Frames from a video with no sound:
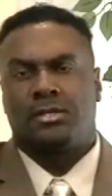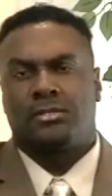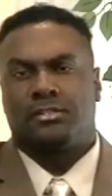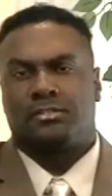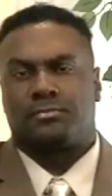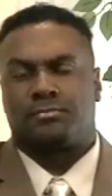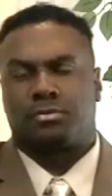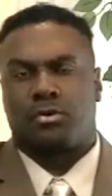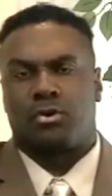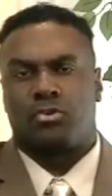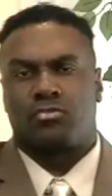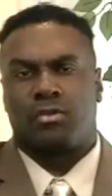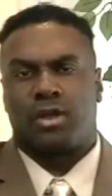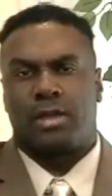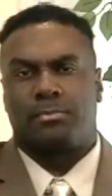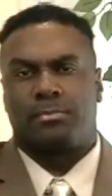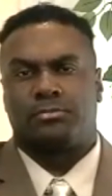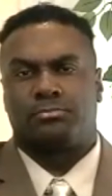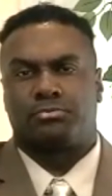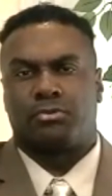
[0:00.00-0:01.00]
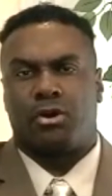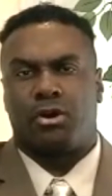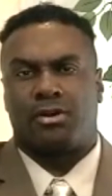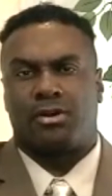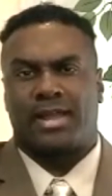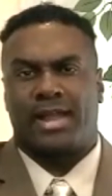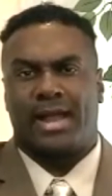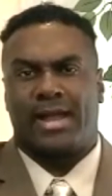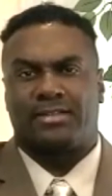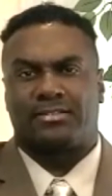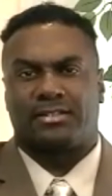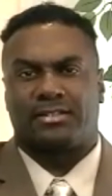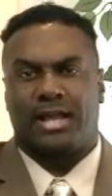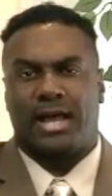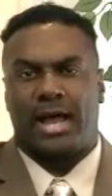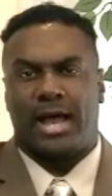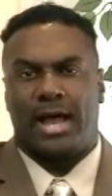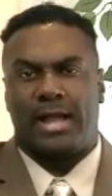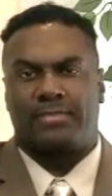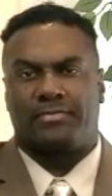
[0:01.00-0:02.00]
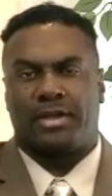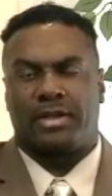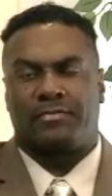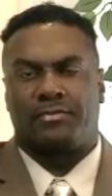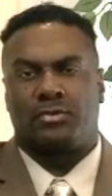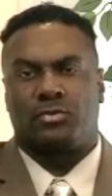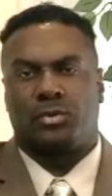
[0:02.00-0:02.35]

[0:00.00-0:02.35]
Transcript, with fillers: This program is broadcast live every